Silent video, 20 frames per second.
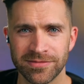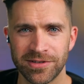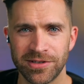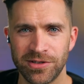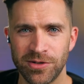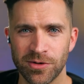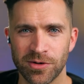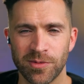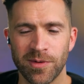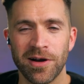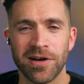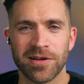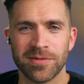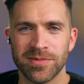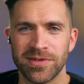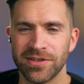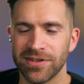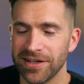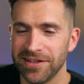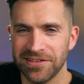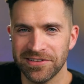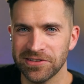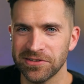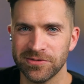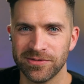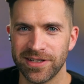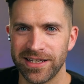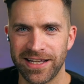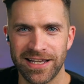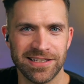you're welcome to, I don't
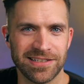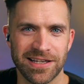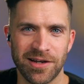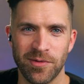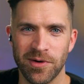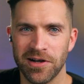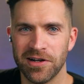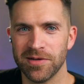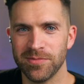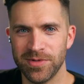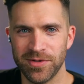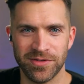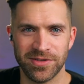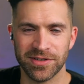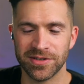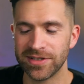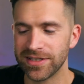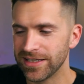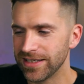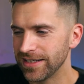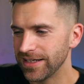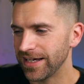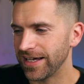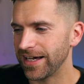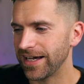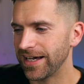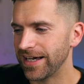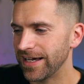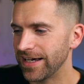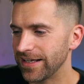know, I guess I welcome you to,
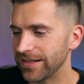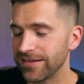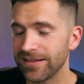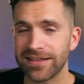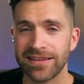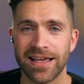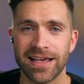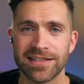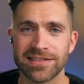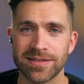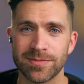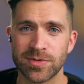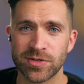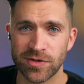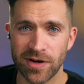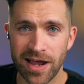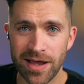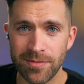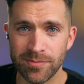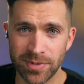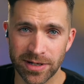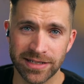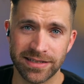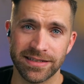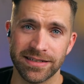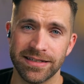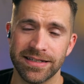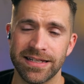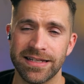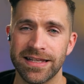click that subscribe
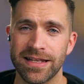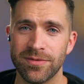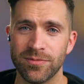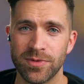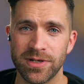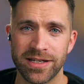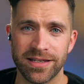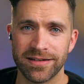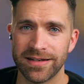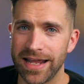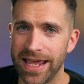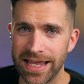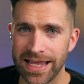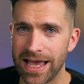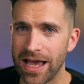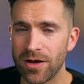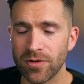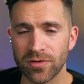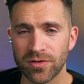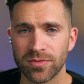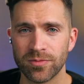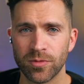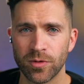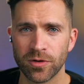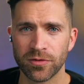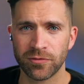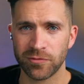button, and then we can hang out more